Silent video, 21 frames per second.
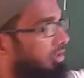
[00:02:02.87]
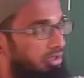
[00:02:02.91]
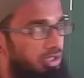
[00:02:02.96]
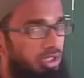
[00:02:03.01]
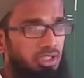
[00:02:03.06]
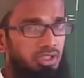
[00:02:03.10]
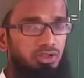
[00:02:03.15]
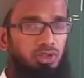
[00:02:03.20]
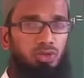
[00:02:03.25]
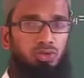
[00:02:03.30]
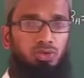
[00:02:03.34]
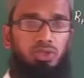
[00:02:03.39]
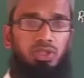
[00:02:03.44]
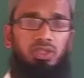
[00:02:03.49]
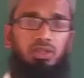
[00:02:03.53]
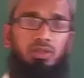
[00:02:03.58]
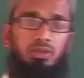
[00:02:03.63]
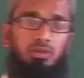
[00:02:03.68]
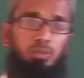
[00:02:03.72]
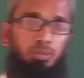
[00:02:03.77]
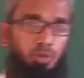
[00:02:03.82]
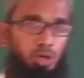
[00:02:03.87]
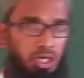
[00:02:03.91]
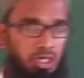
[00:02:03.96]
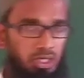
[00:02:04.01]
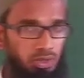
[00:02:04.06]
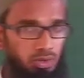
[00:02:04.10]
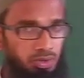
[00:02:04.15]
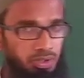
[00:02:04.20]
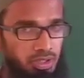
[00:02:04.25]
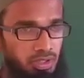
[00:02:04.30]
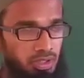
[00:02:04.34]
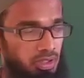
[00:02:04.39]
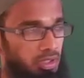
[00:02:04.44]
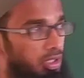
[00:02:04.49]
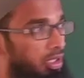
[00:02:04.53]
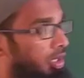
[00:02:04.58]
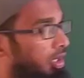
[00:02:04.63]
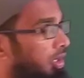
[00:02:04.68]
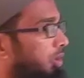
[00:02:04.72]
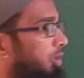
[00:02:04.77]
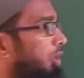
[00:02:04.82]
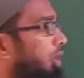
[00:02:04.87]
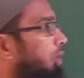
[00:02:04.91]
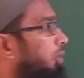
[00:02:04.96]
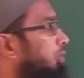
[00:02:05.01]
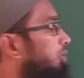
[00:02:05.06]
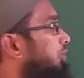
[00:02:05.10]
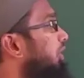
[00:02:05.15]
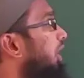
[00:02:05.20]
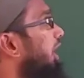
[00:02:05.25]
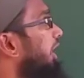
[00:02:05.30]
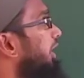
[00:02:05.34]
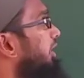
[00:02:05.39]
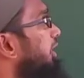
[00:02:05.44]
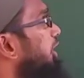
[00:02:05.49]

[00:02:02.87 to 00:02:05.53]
that is also a point load here. Now I